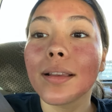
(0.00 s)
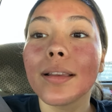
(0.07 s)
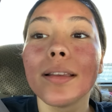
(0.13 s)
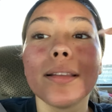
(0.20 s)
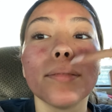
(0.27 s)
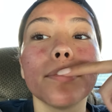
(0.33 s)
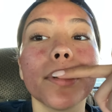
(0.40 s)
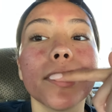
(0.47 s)

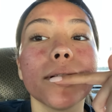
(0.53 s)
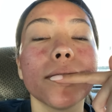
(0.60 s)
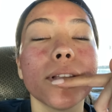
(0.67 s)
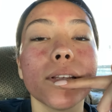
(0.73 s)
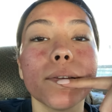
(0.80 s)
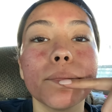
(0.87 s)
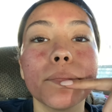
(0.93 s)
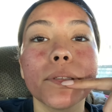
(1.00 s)
And my
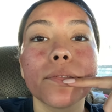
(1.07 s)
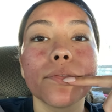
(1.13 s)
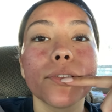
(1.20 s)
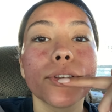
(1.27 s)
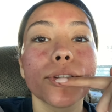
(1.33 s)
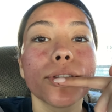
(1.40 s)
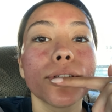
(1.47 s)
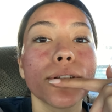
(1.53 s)
lips
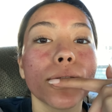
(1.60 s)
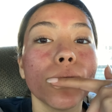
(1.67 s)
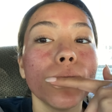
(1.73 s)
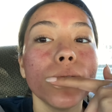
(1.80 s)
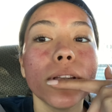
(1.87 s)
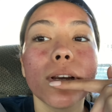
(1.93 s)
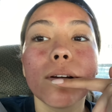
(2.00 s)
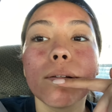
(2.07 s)
feel so
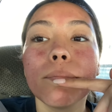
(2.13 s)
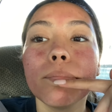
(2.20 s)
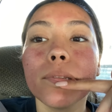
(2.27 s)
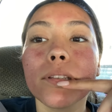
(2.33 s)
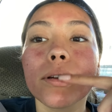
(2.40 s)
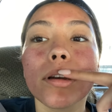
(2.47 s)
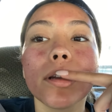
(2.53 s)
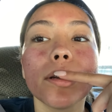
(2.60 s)
numbed.
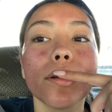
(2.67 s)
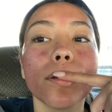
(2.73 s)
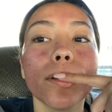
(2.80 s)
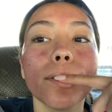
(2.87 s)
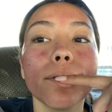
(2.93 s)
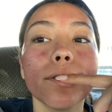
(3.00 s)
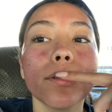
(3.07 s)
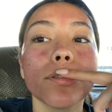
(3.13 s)
I know they
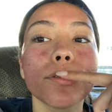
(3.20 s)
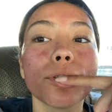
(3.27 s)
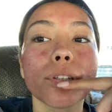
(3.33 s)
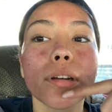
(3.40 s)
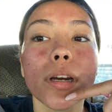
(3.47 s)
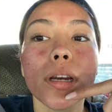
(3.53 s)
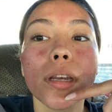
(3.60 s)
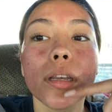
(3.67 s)
feel
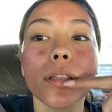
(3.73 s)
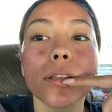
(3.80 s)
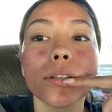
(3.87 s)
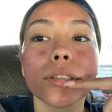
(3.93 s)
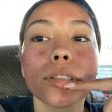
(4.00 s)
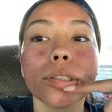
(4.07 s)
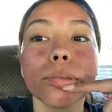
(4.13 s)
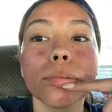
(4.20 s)
dry. They're
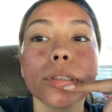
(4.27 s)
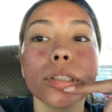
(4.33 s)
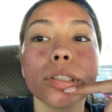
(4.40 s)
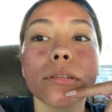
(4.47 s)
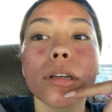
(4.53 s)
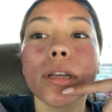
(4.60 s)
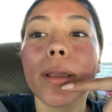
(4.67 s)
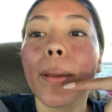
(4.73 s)
super
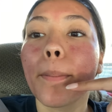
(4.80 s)
dry.